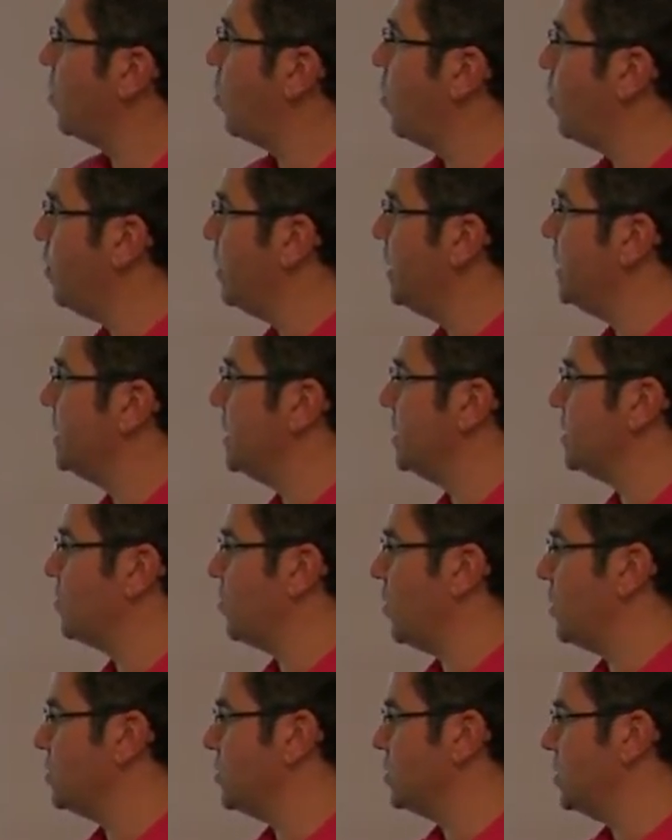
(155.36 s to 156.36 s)
or better
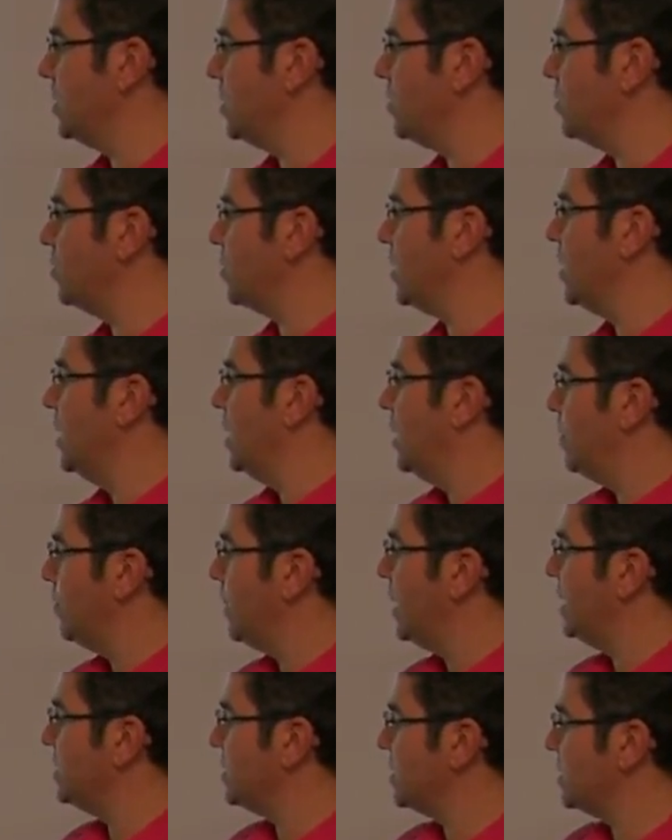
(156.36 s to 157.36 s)
gross yield
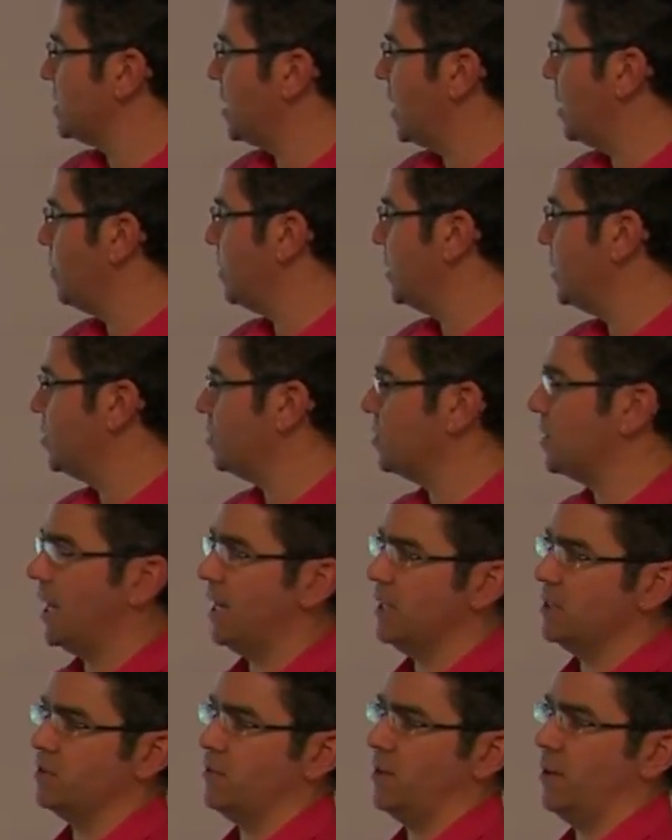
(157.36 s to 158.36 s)
means it's going to be good
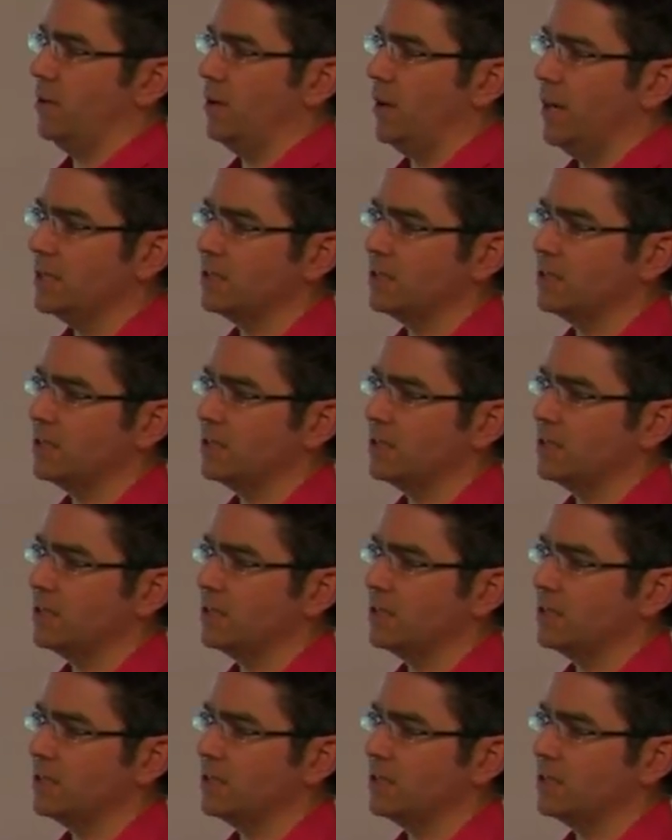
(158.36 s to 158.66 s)
cash flow.